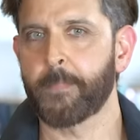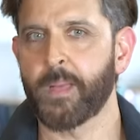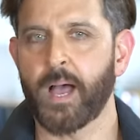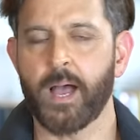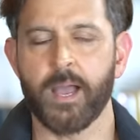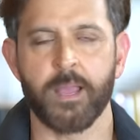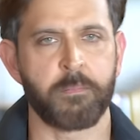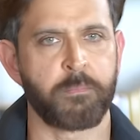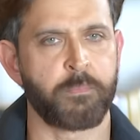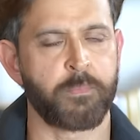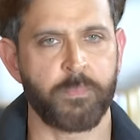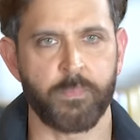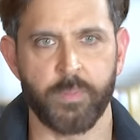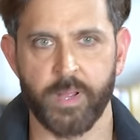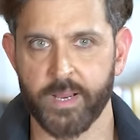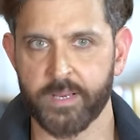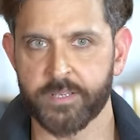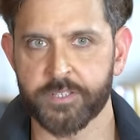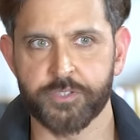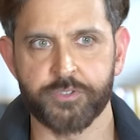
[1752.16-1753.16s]
I'm
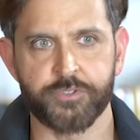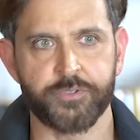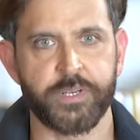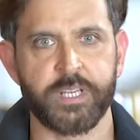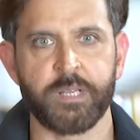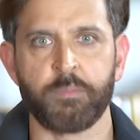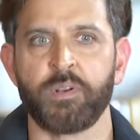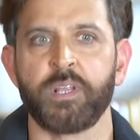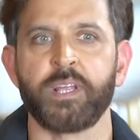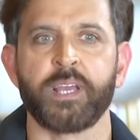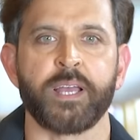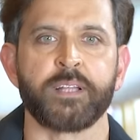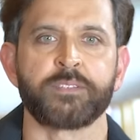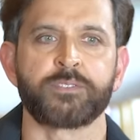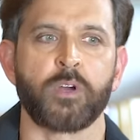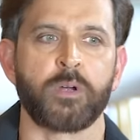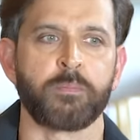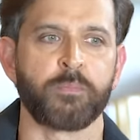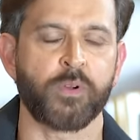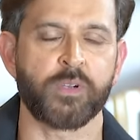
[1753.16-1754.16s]
extremely
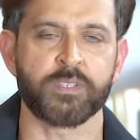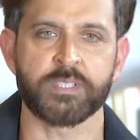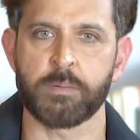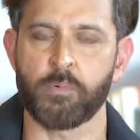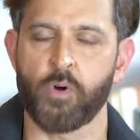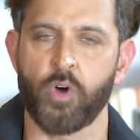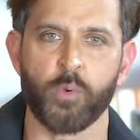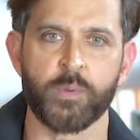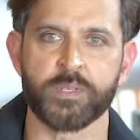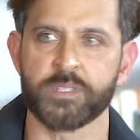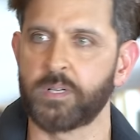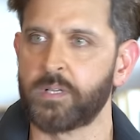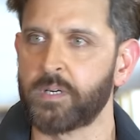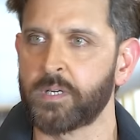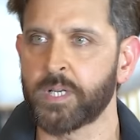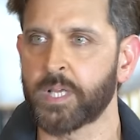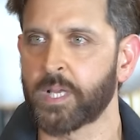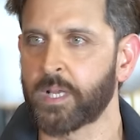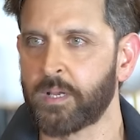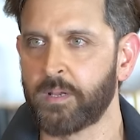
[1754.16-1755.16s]
hands-on because I'm always
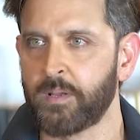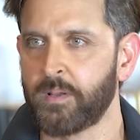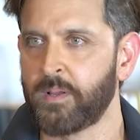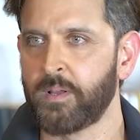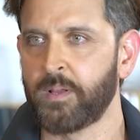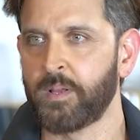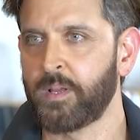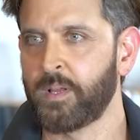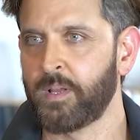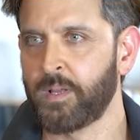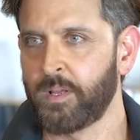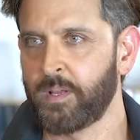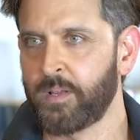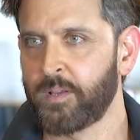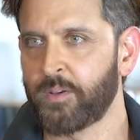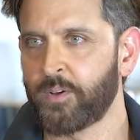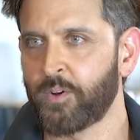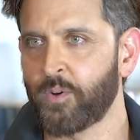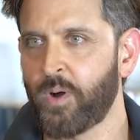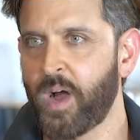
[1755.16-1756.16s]
learning.
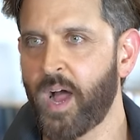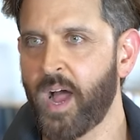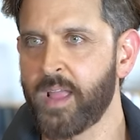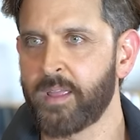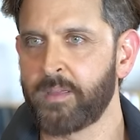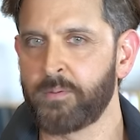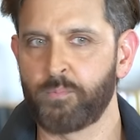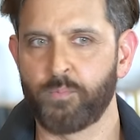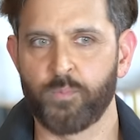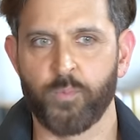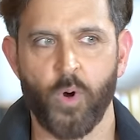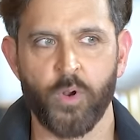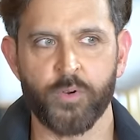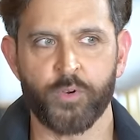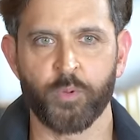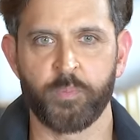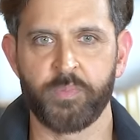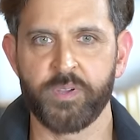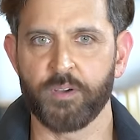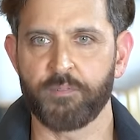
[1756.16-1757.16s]
You know, I
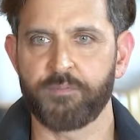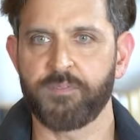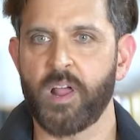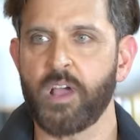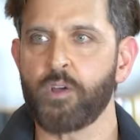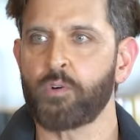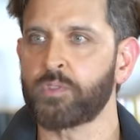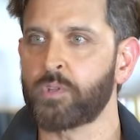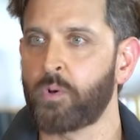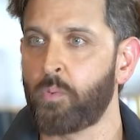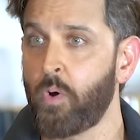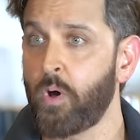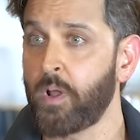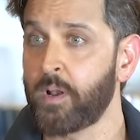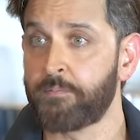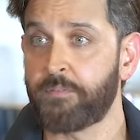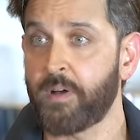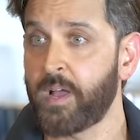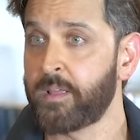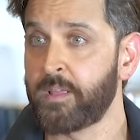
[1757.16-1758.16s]
want to be a fly on the wall.
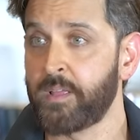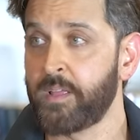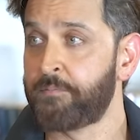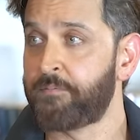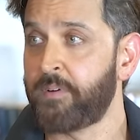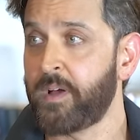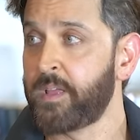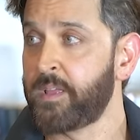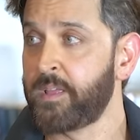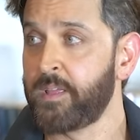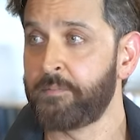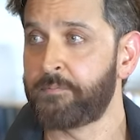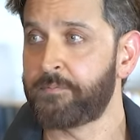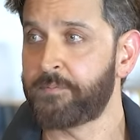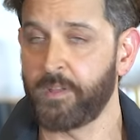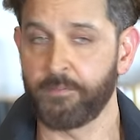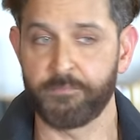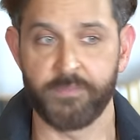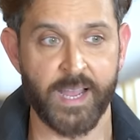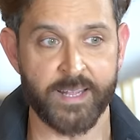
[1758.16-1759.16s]

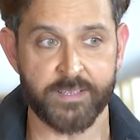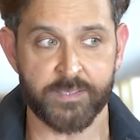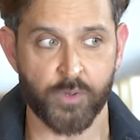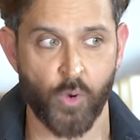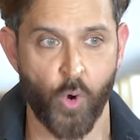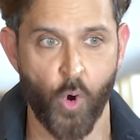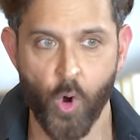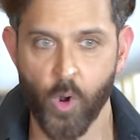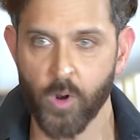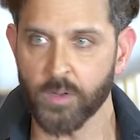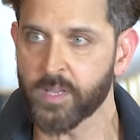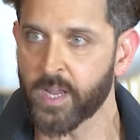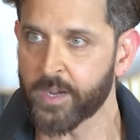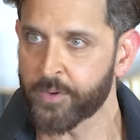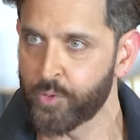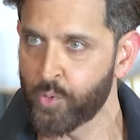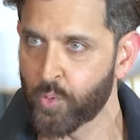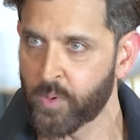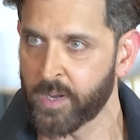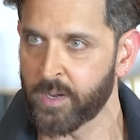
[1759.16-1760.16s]
If that's all
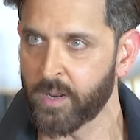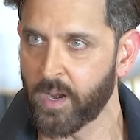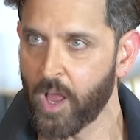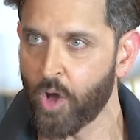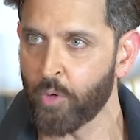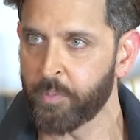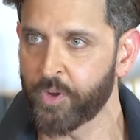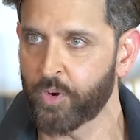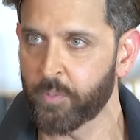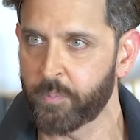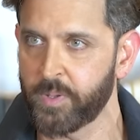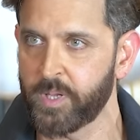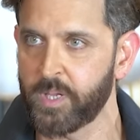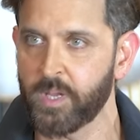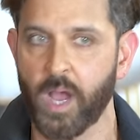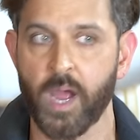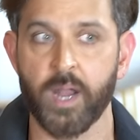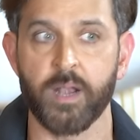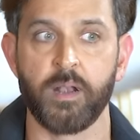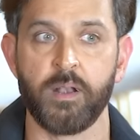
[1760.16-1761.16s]
that you can allow me to
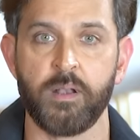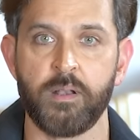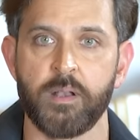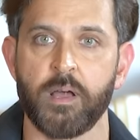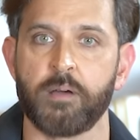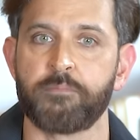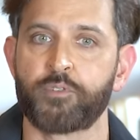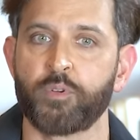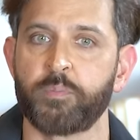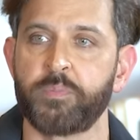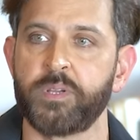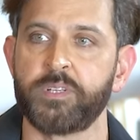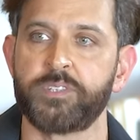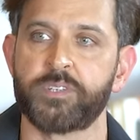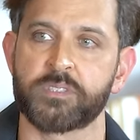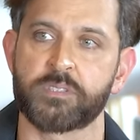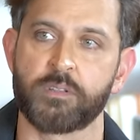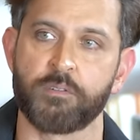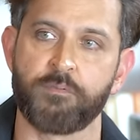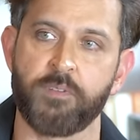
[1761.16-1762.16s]
be, I'd love to be
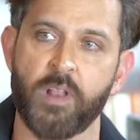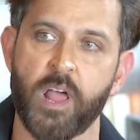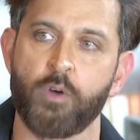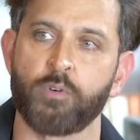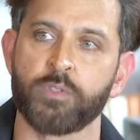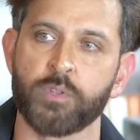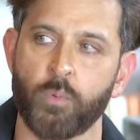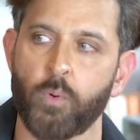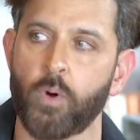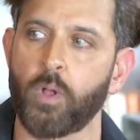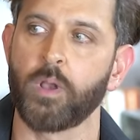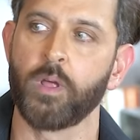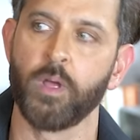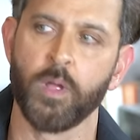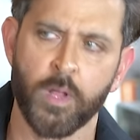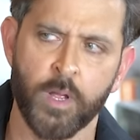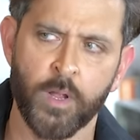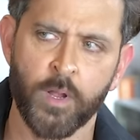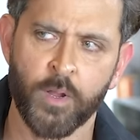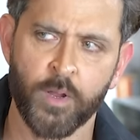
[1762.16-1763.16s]
just the fly on the wall
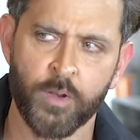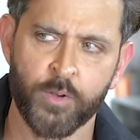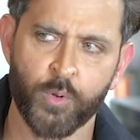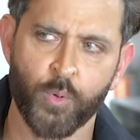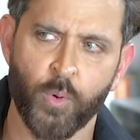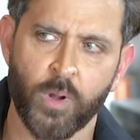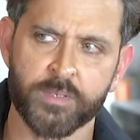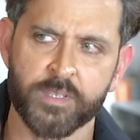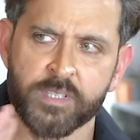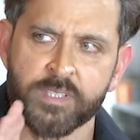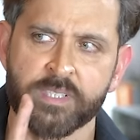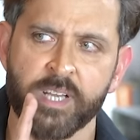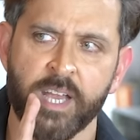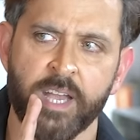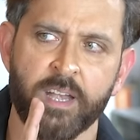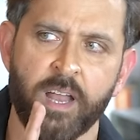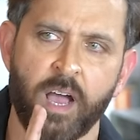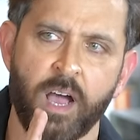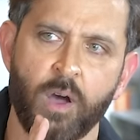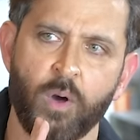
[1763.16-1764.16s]
to
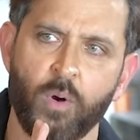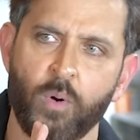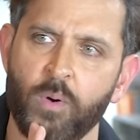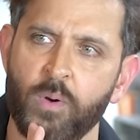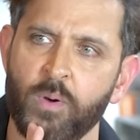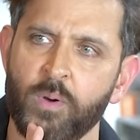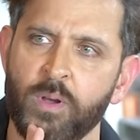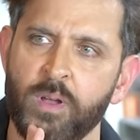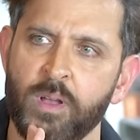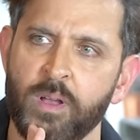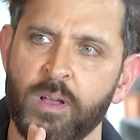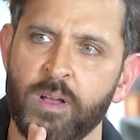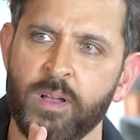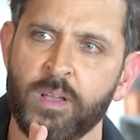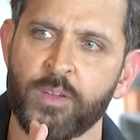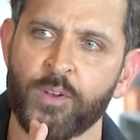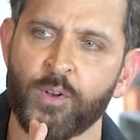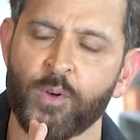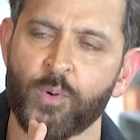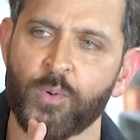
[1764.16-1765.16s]
understand how,
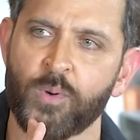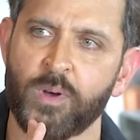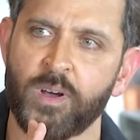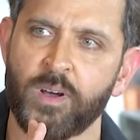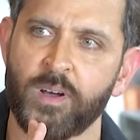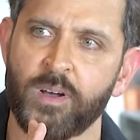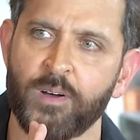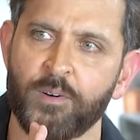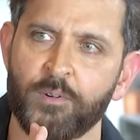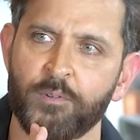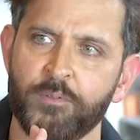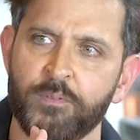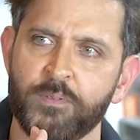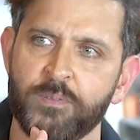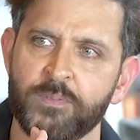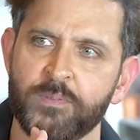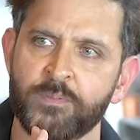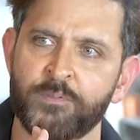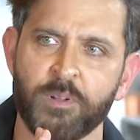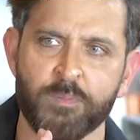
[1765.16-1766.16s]
you know,
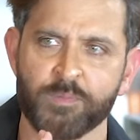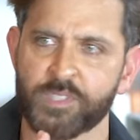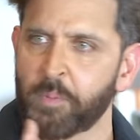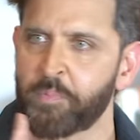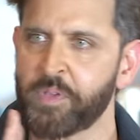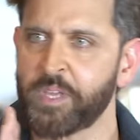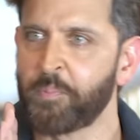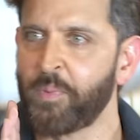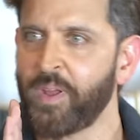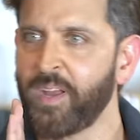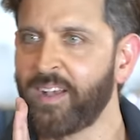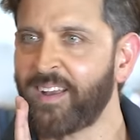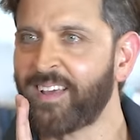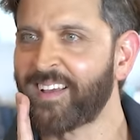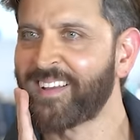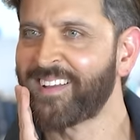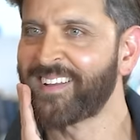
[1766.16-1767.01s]
films are being made.